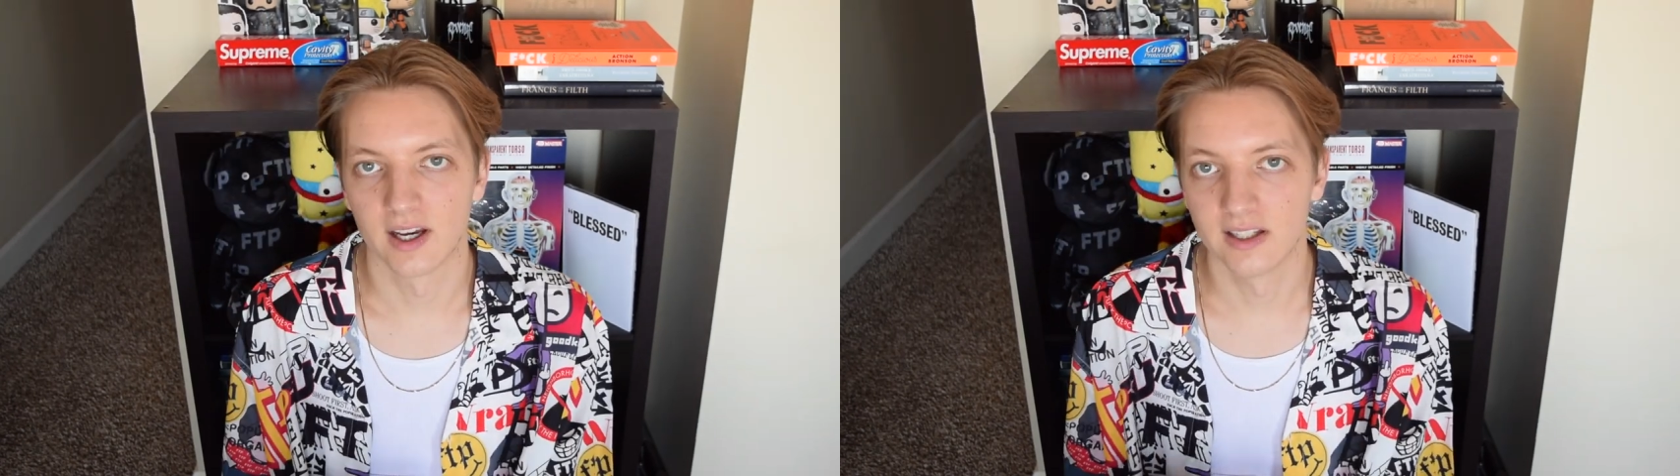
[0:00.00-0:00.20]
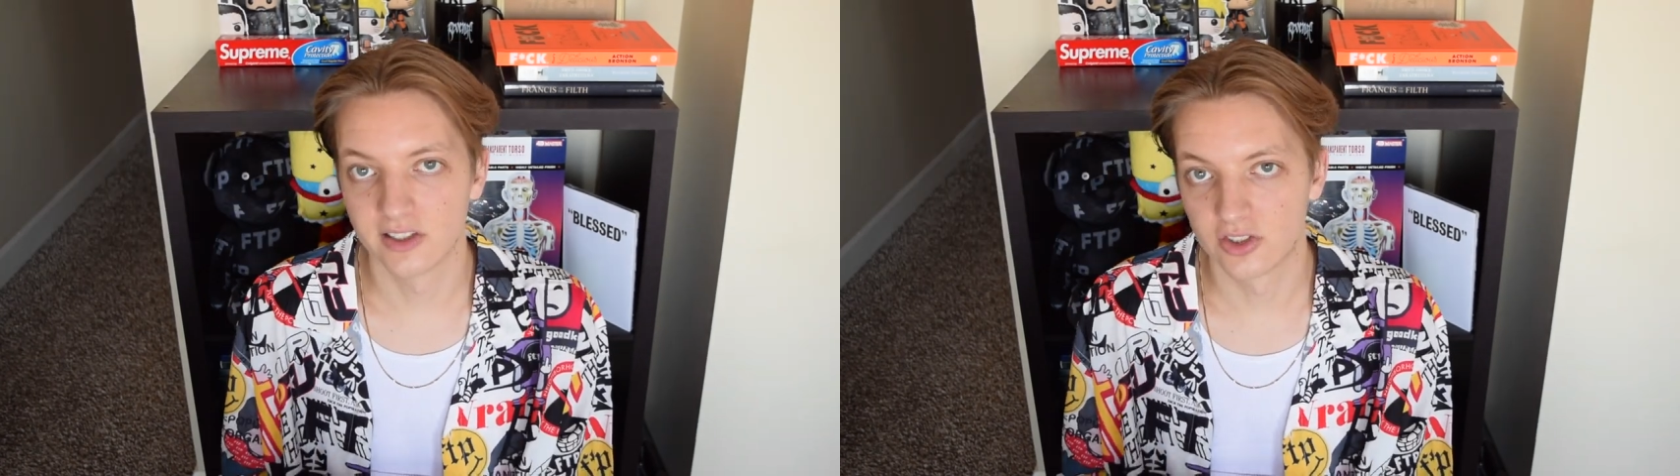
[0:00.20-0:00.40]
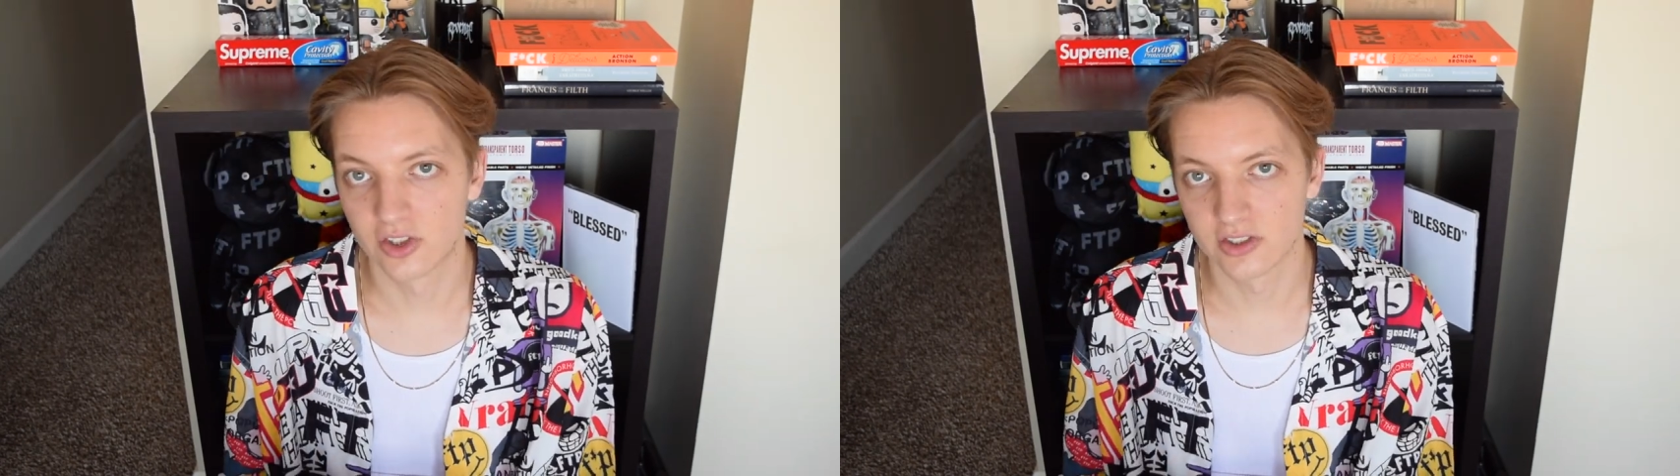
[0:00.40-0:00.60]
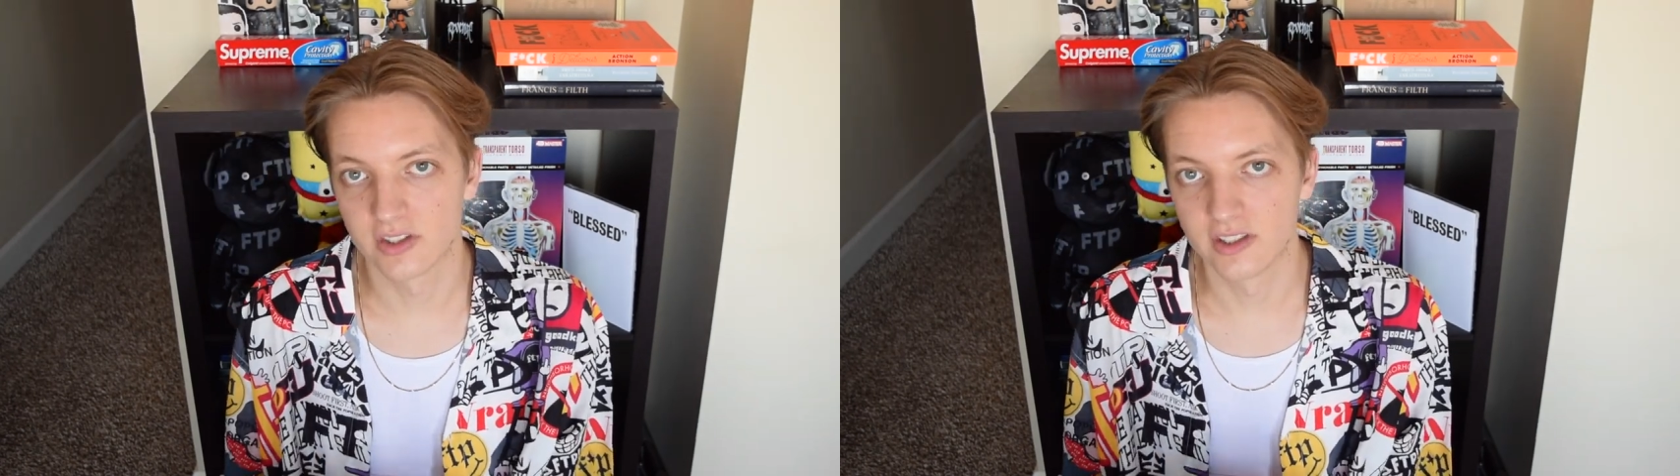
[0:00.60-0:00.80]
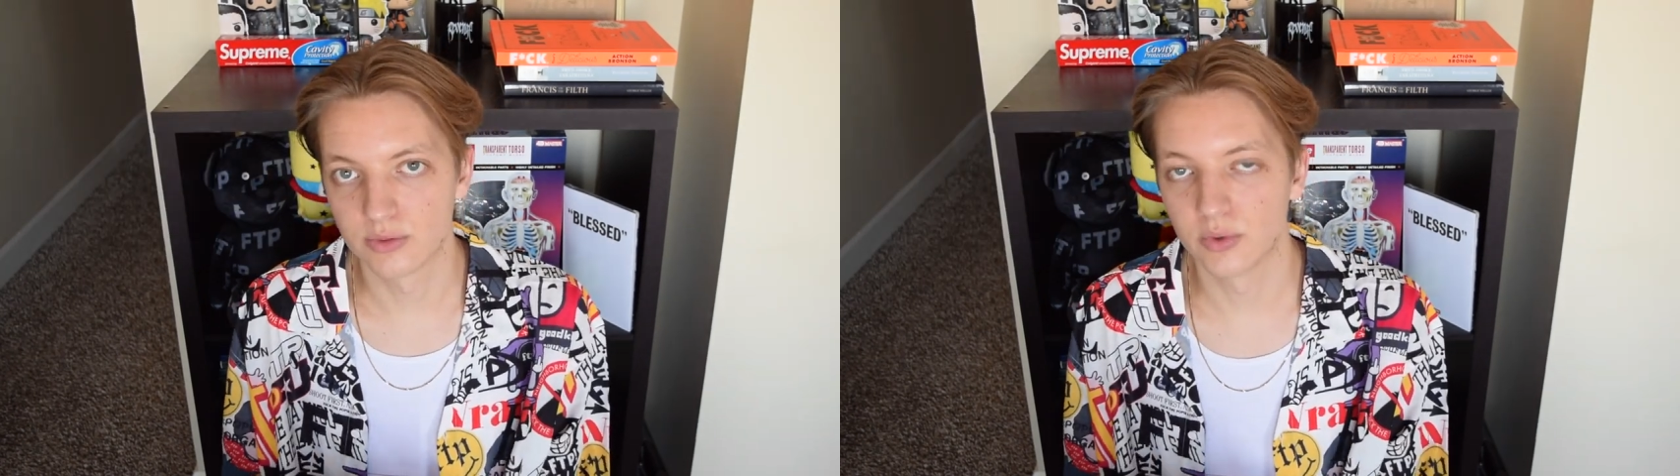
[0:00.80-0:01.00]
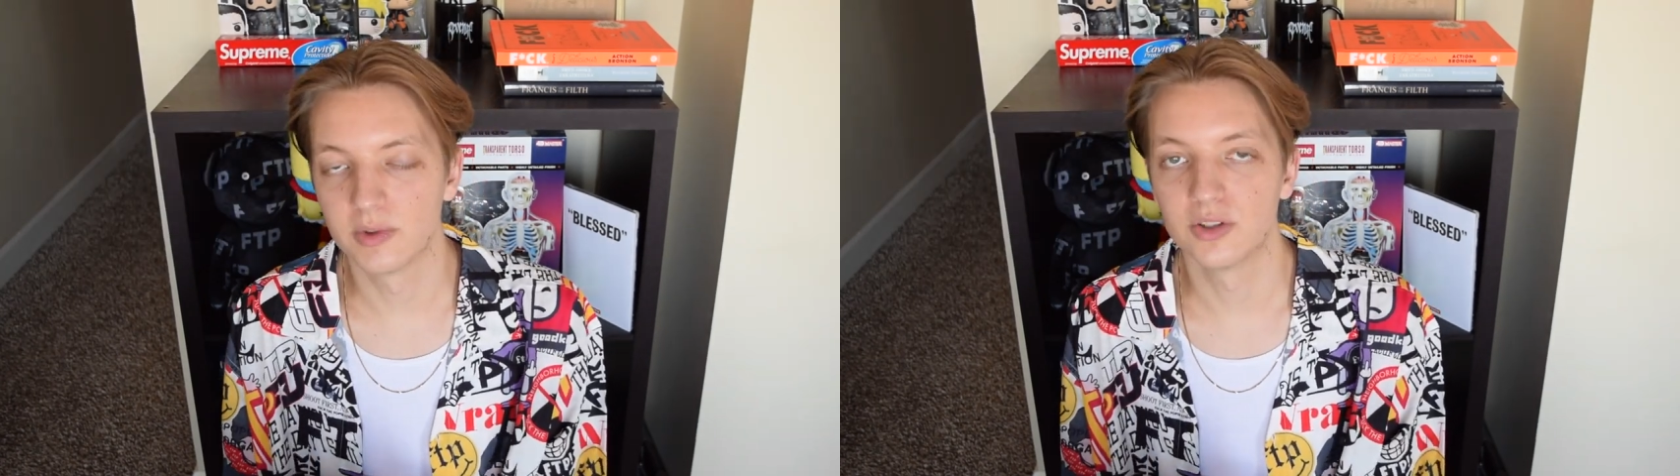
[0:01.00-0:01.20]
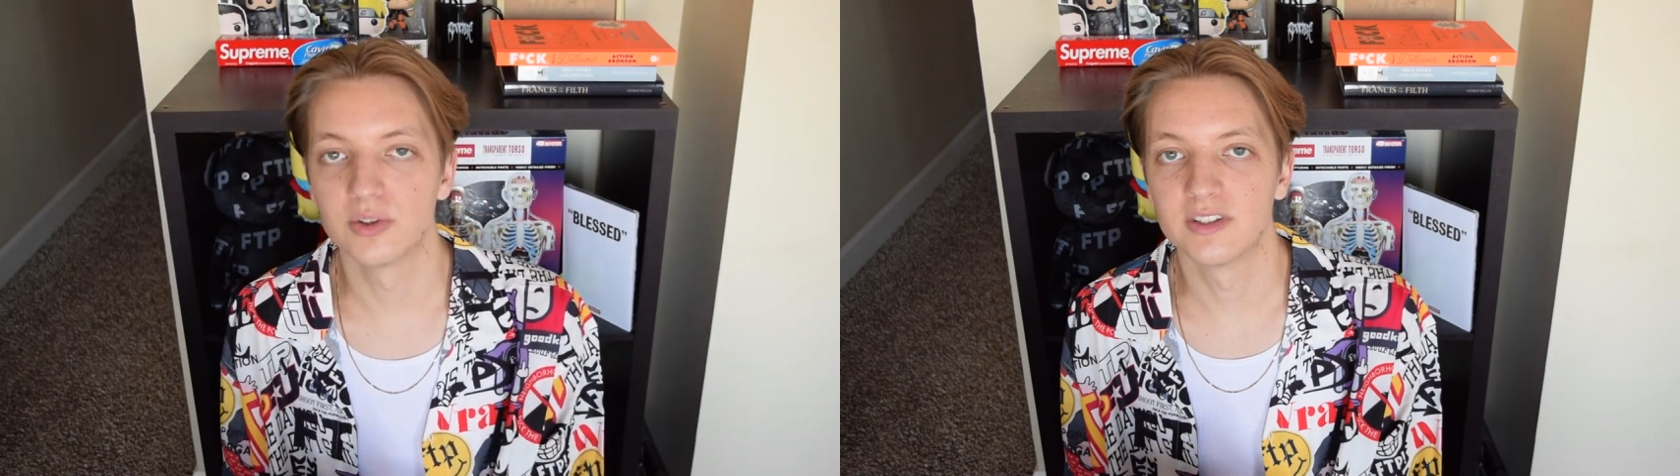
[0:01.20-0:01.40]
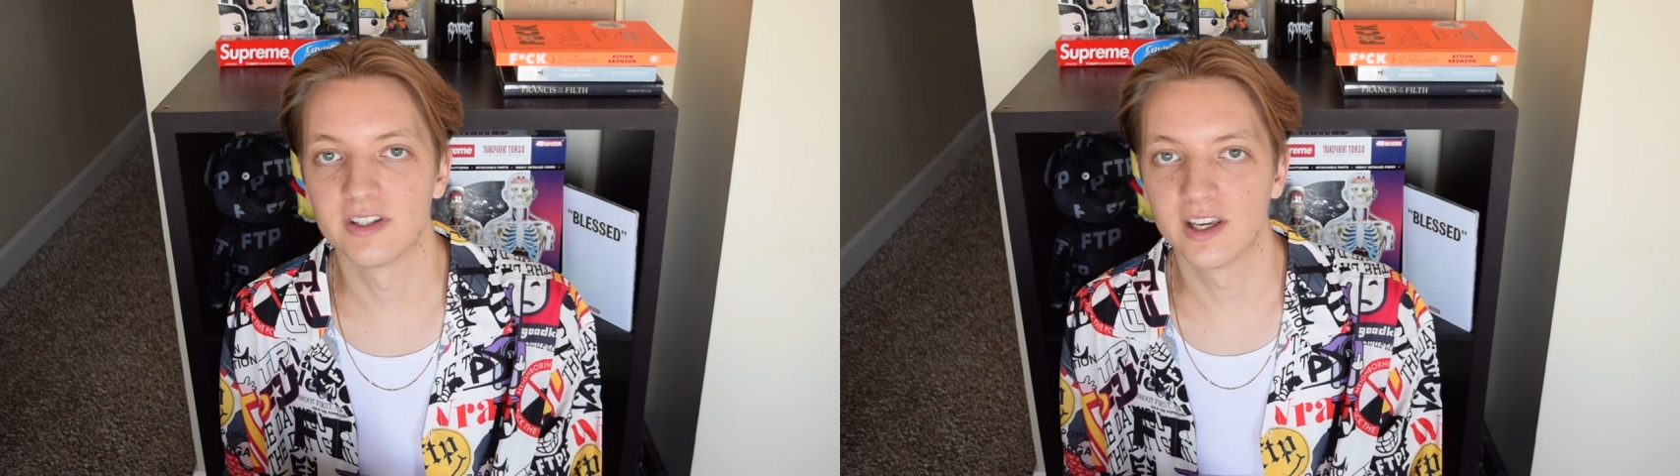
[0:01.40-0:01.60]
And it's just this we'll be
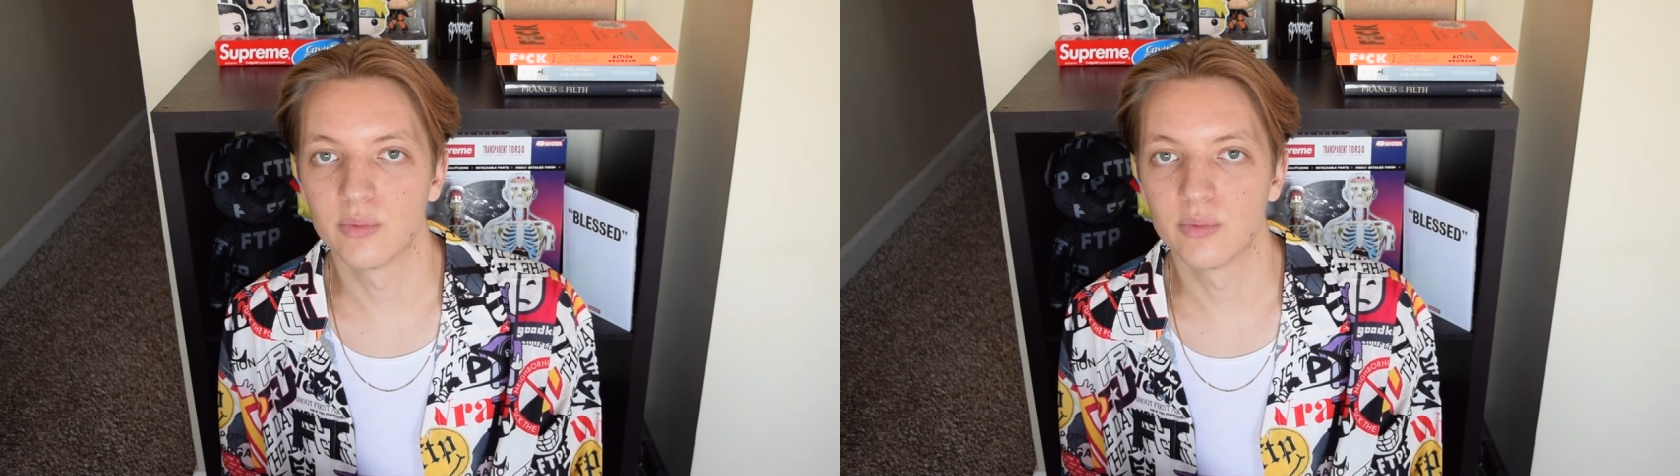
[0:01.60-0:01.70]
doing today.